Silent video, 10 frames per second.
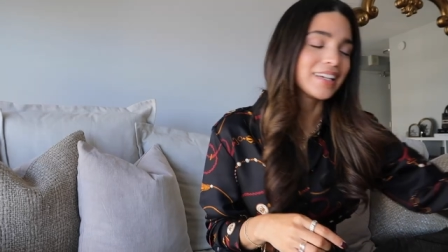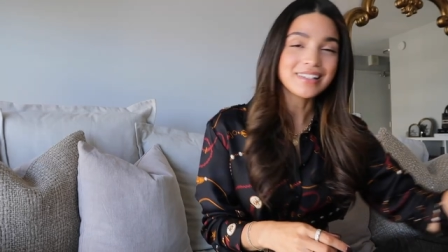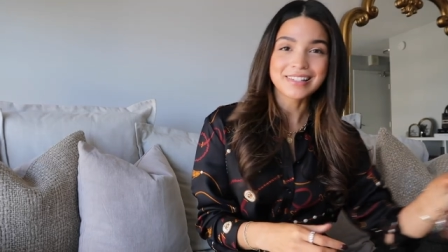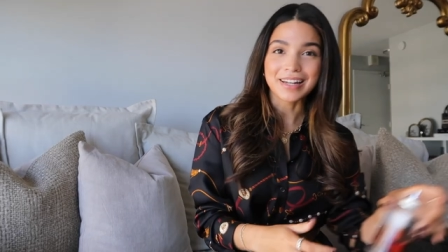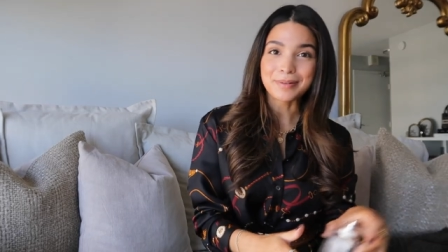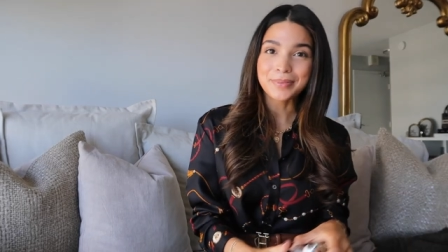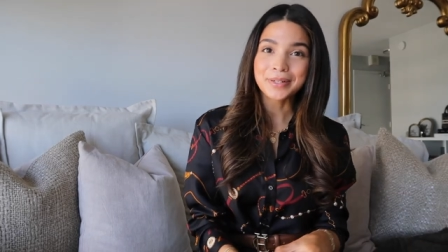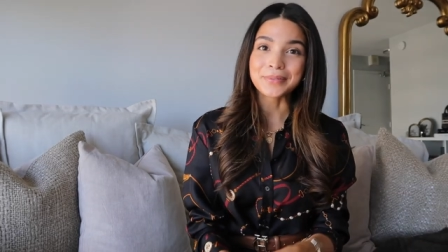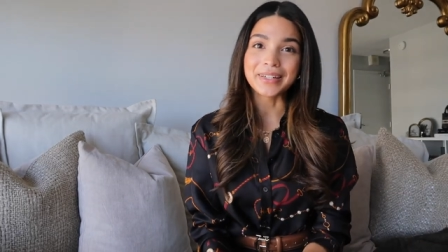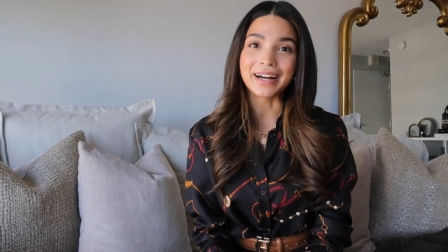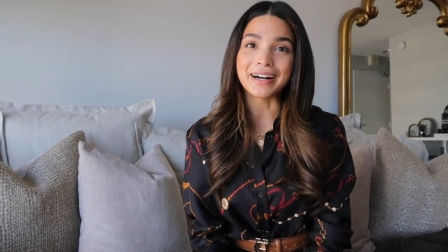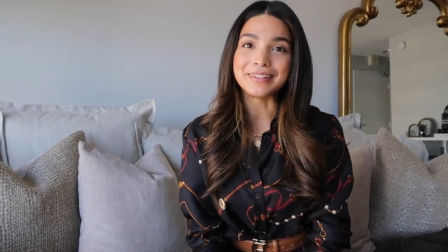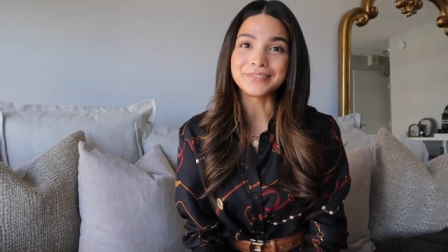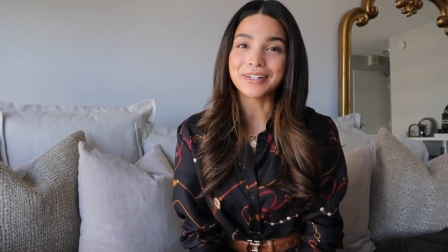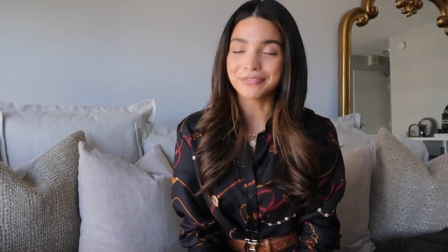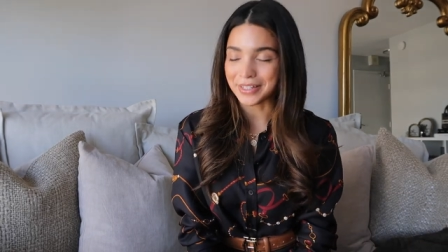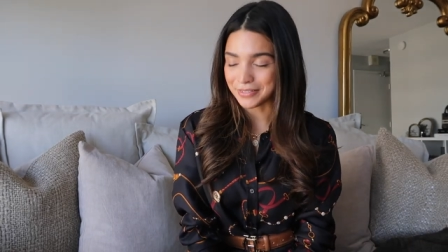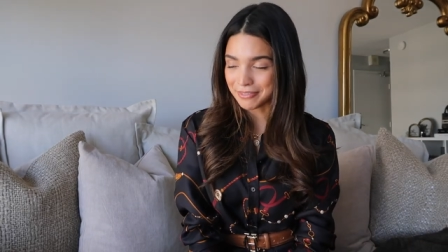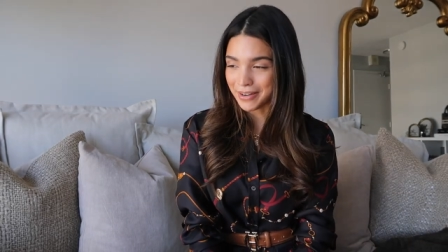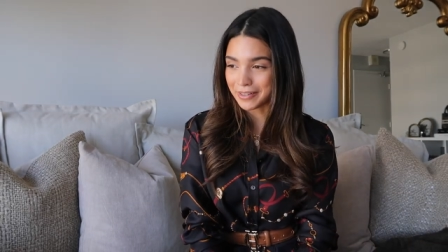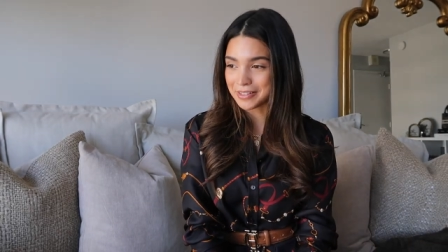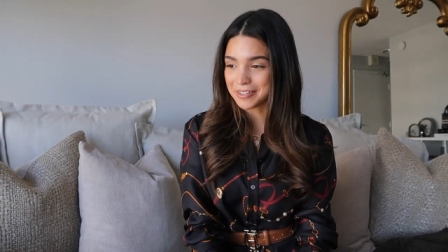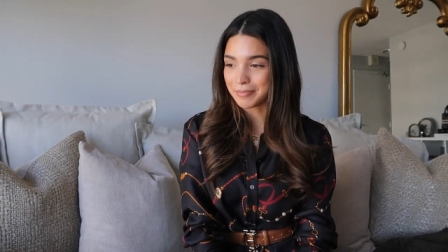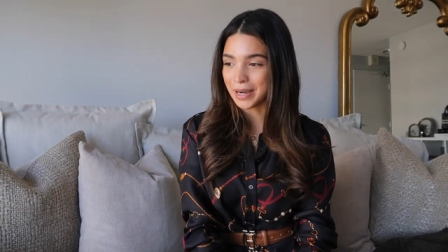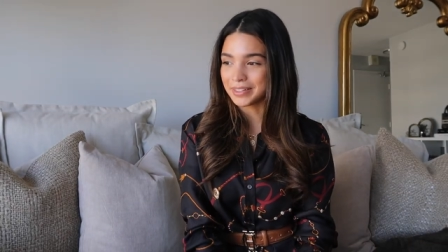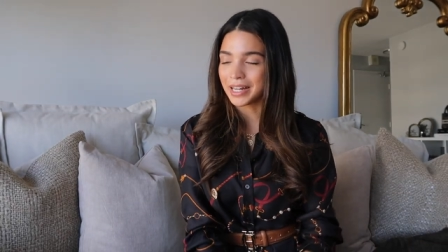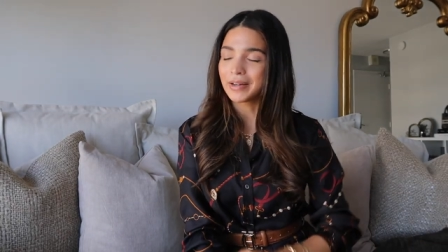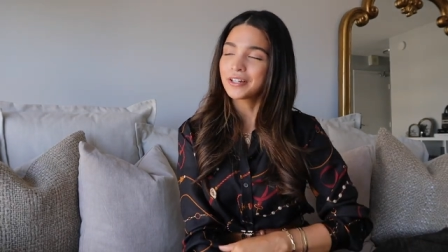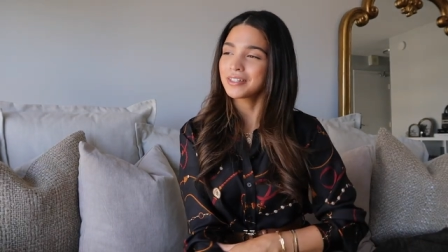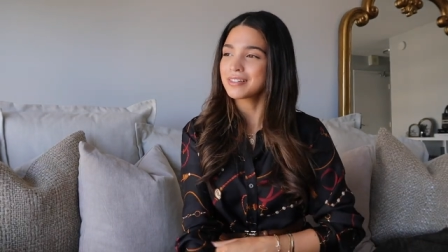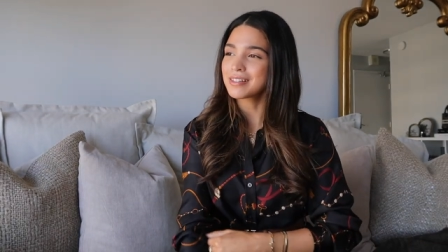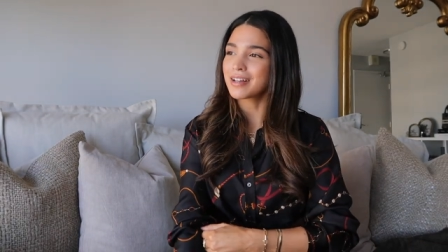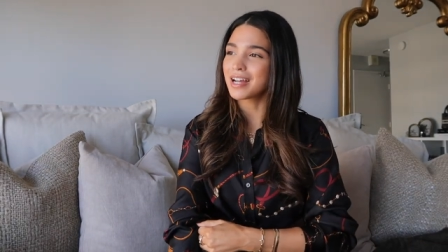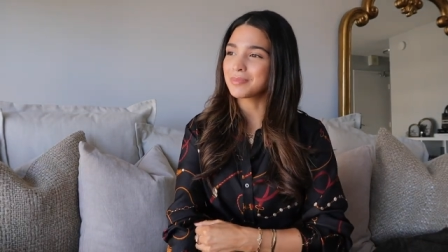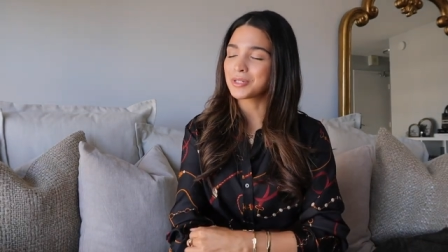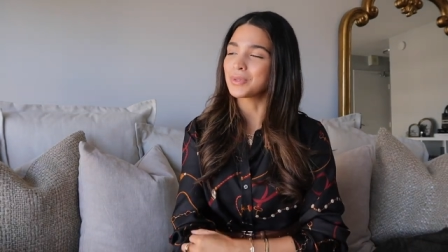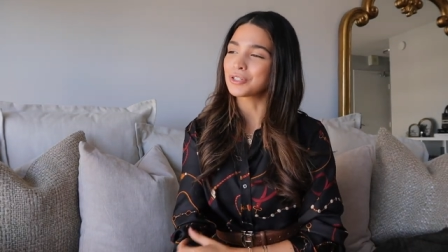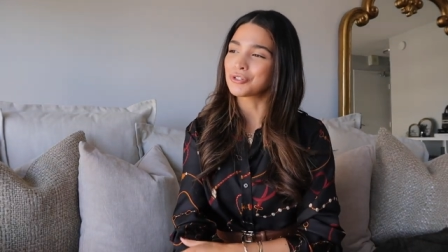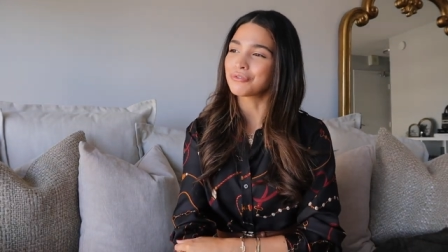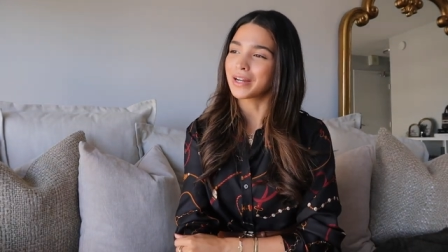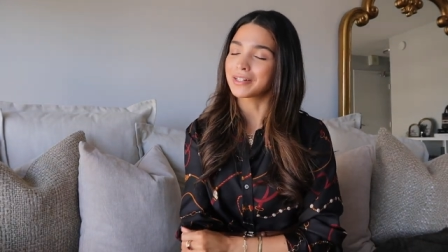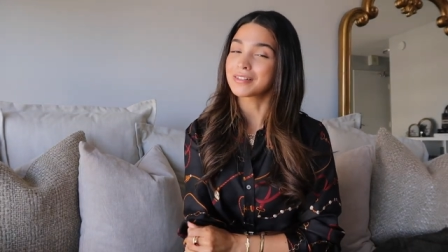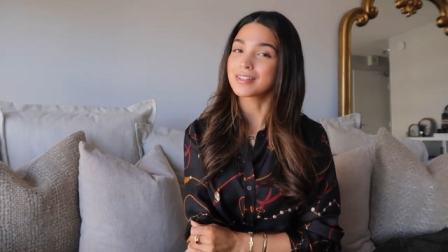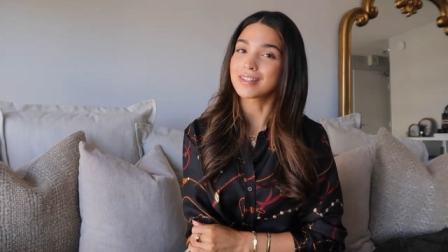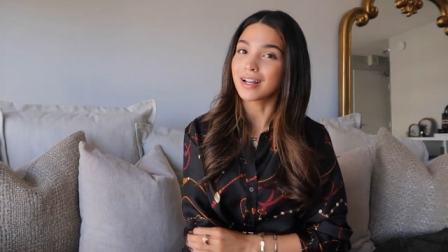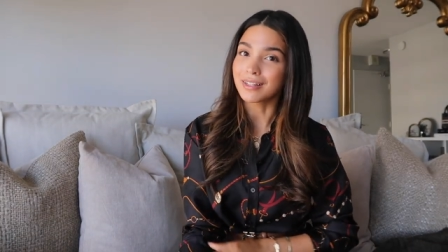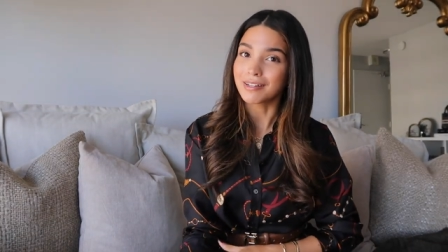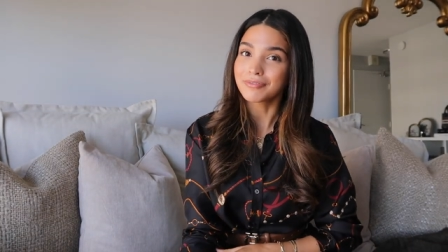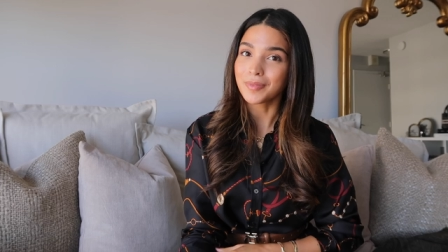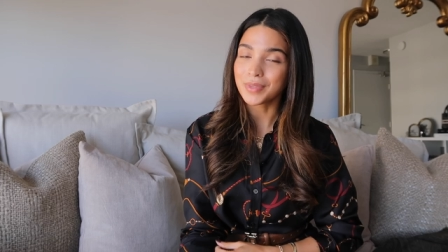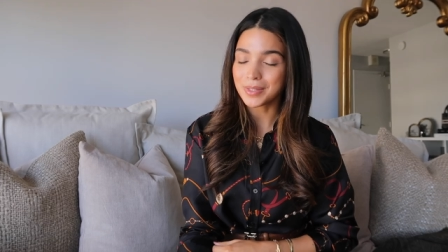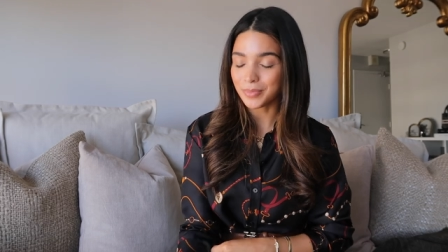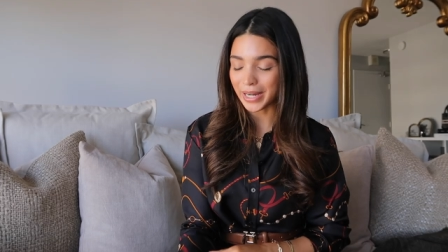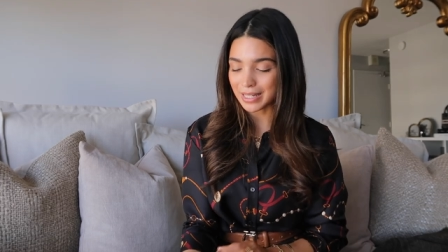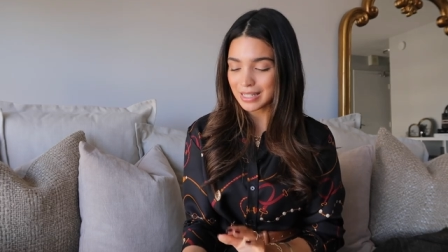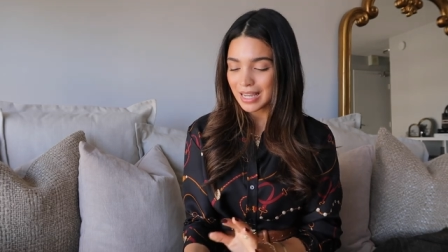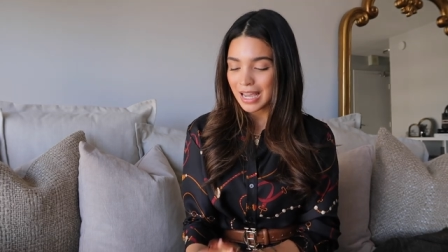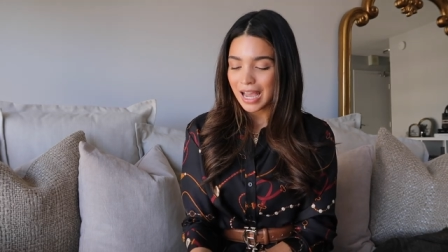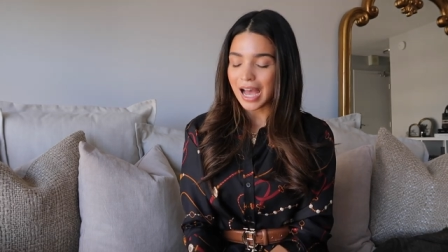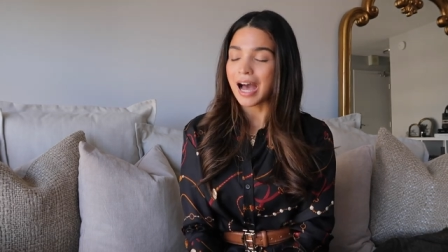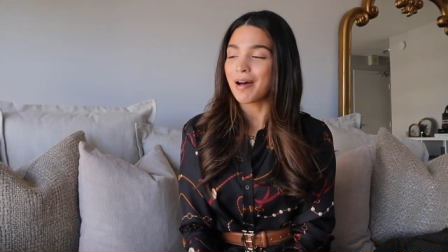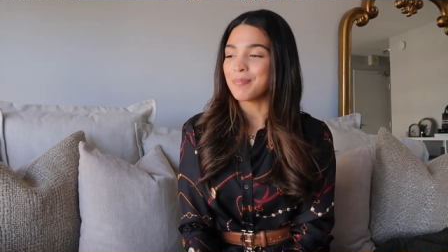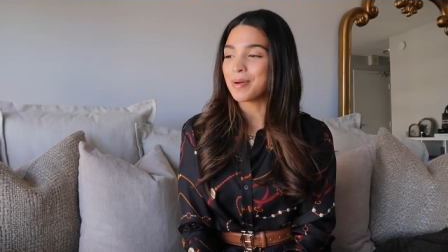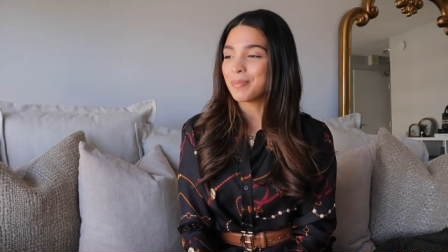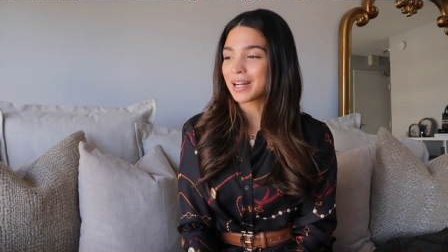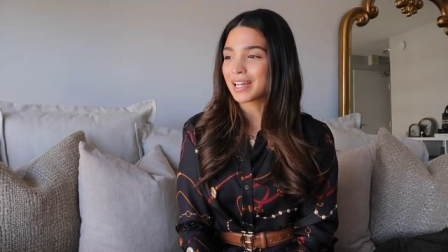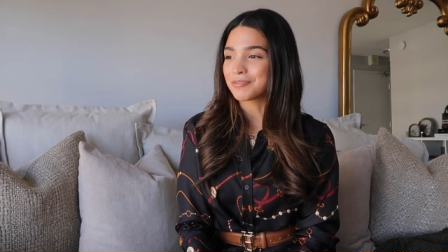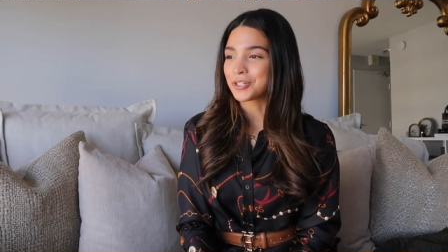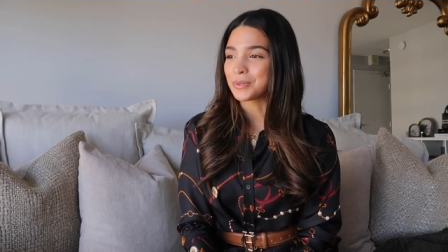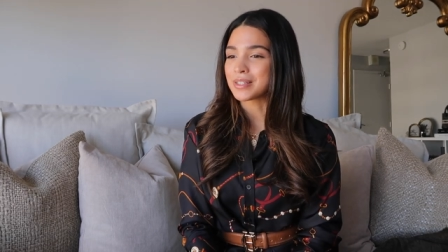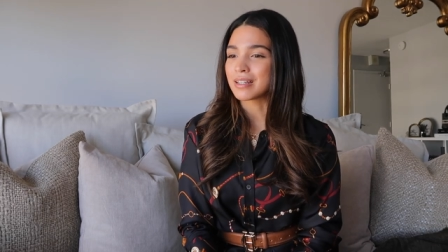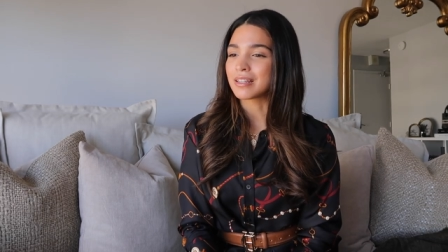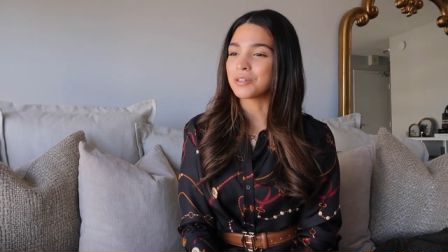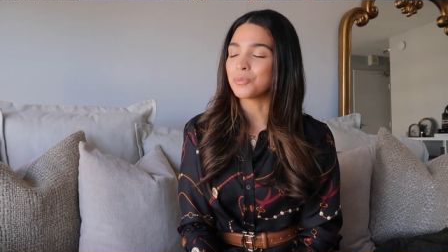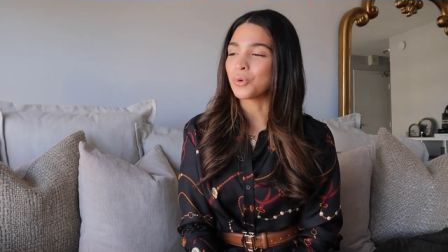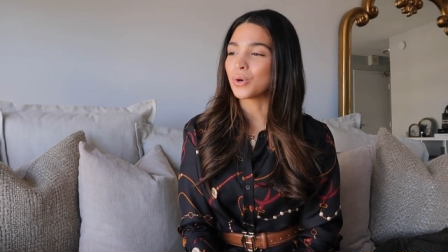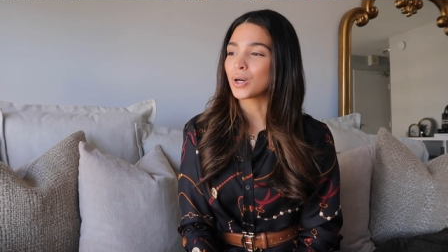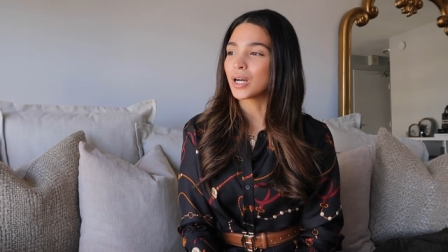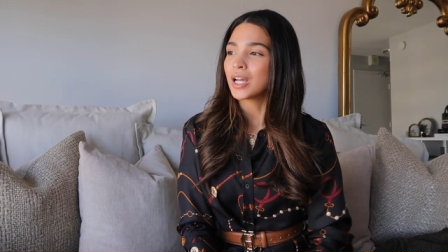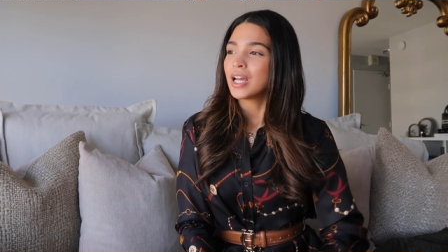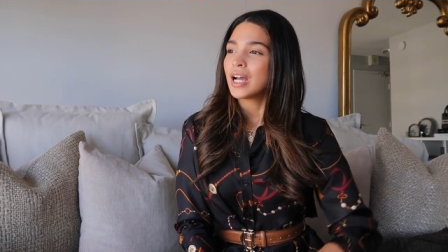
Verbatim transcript: Next up, we have a favorite fragrance of mine. Now, I couldn't decide between the two fragrances that I love from this brand, um, but I have chosen the more